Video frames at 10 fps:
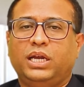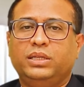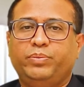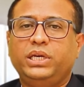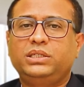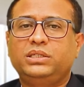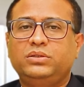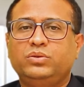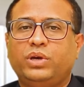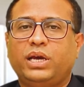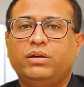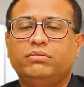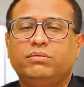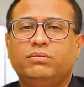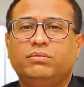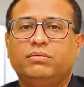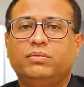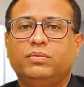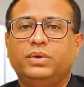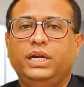And the patients who have
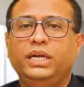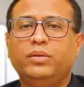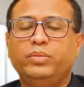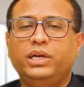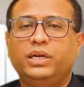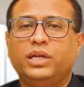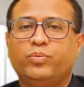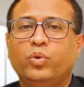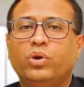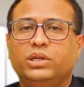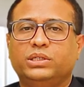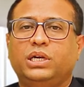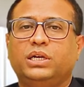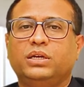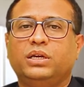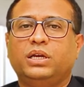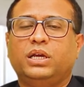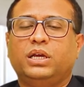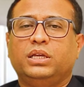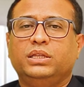intermediate or poor result,
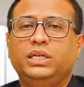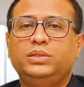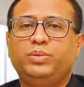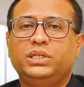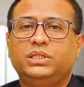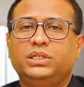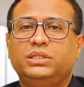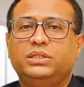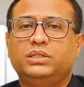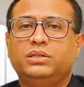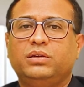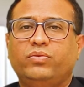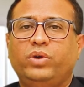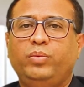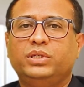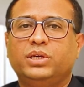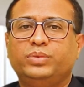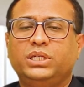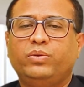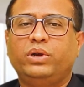these patients will be
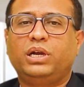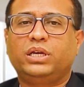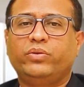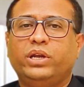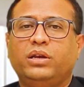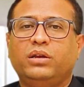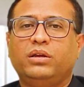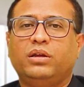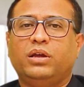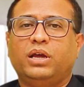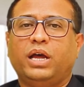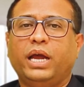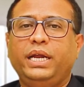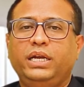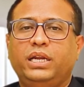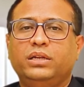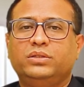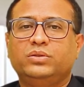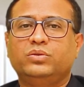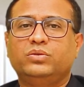subsequently given high
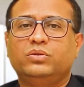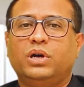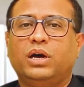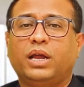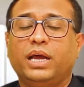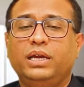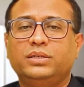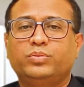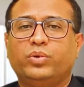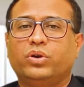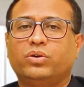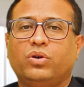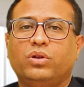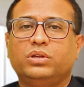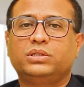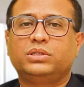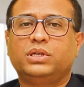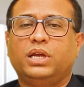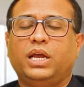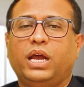intensive or high risk protocols,
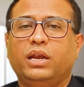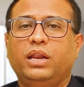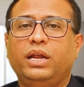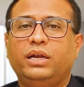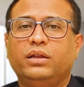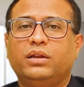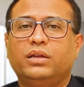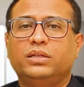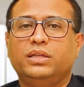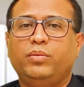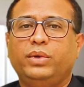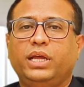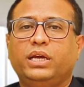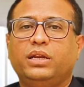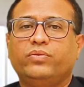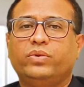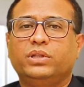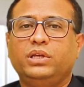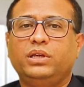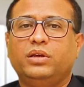and later they'll be taken up for
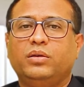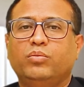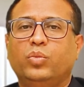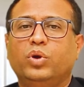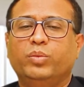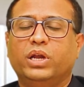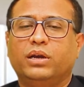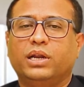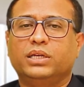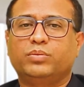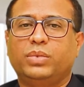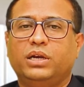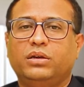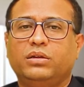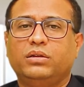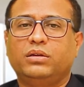the bone marrow transplant.